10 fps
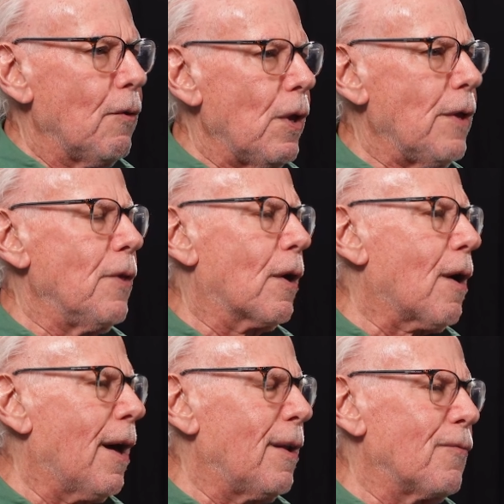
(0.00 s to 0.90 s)
In the
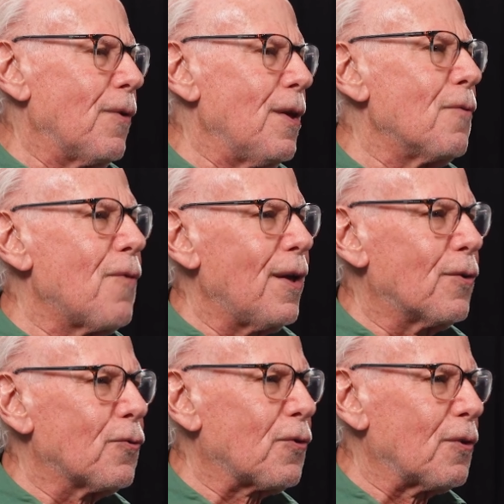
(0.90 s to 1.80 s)
kind of
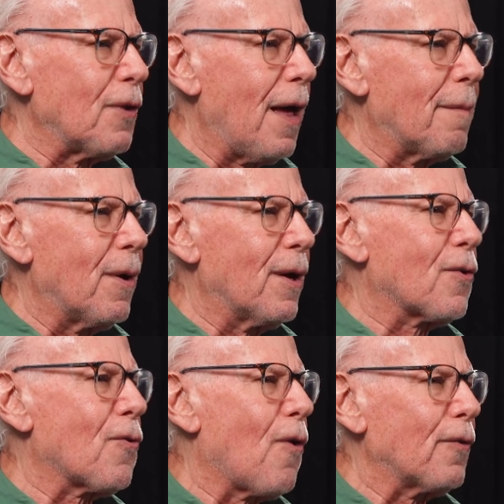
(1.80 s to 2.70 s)
innovator's dilemma
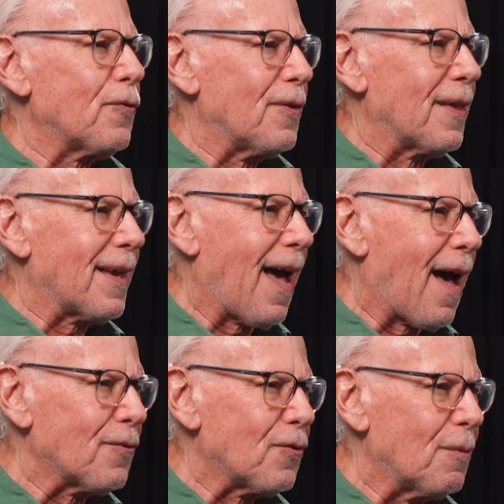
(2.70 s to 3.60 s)
and crossing the
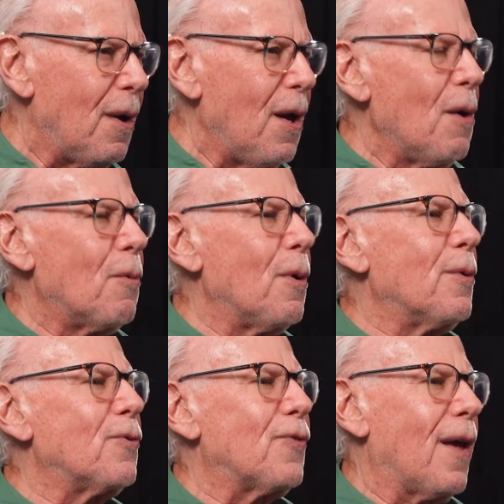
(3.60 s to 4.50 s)
chasm, we
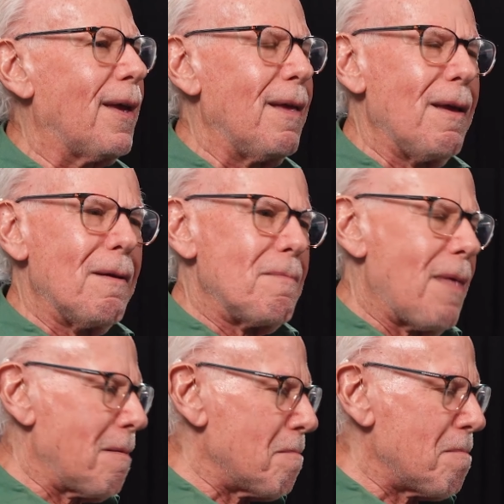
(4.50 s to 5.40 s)
would say
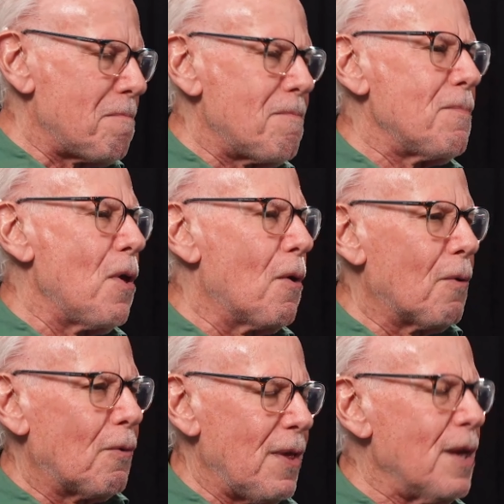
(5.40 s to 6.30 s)
that,
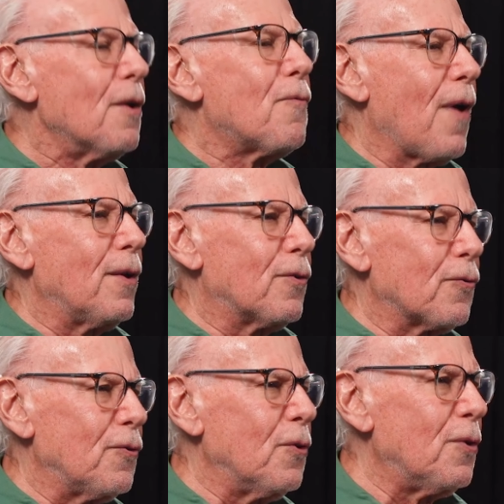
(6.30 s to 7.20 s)
the
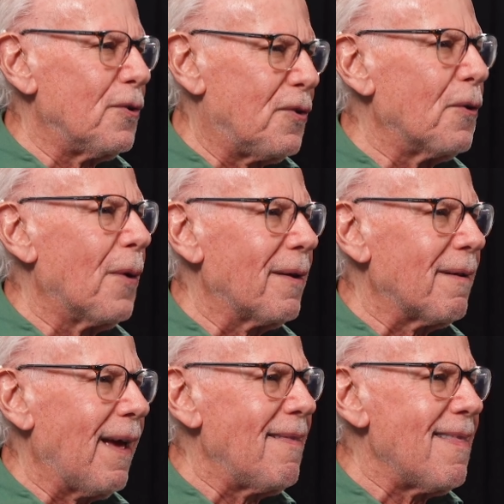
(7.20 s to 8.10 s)
innovators knew to do it,
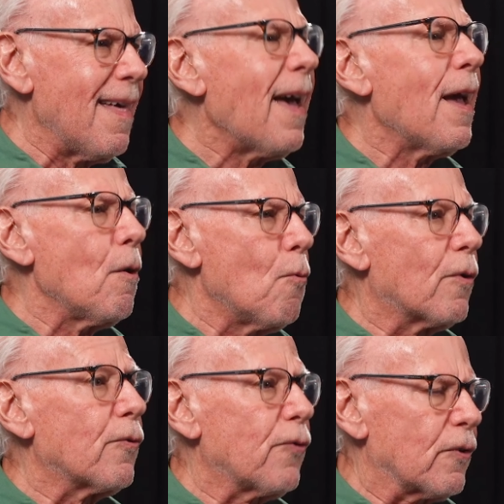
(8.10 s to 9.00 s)
and they
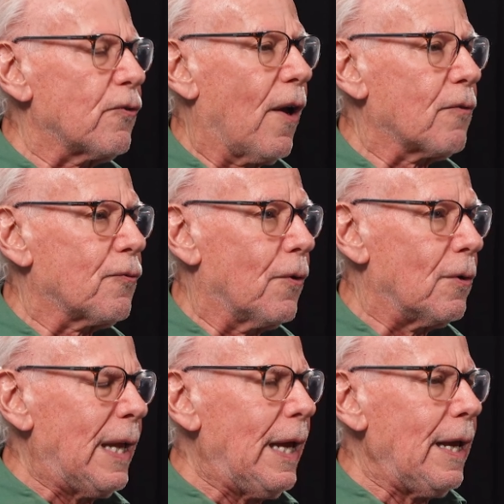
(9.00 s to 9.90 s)
were
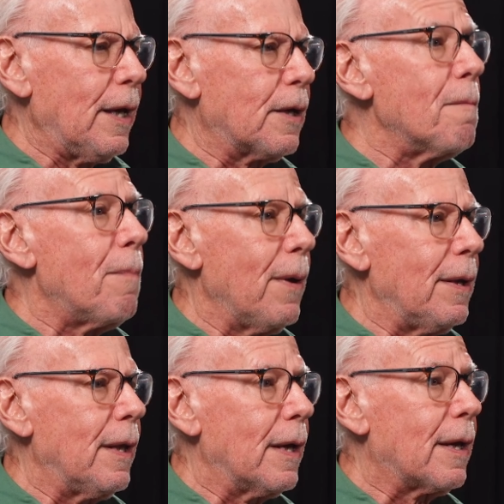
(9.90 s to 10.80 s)
successful in
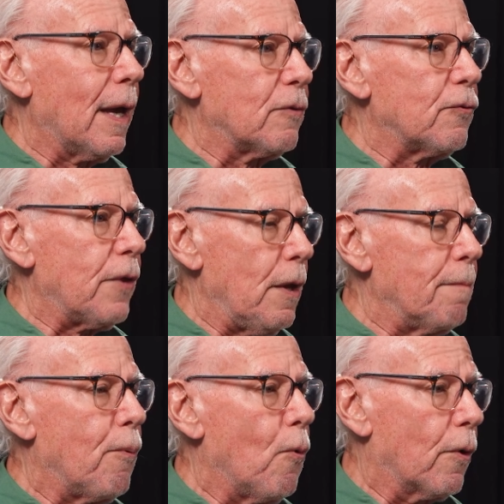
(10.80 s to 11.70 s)
competing against
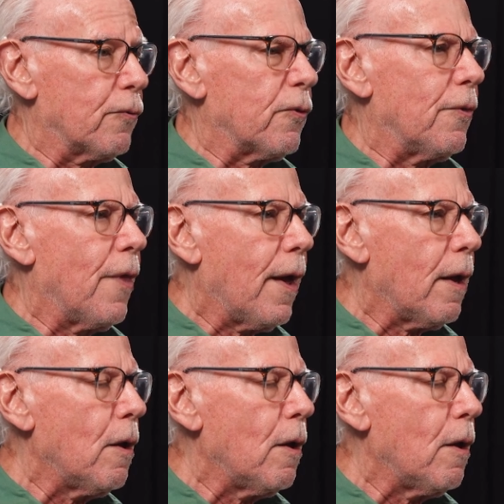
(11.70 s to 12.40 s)
imports, and they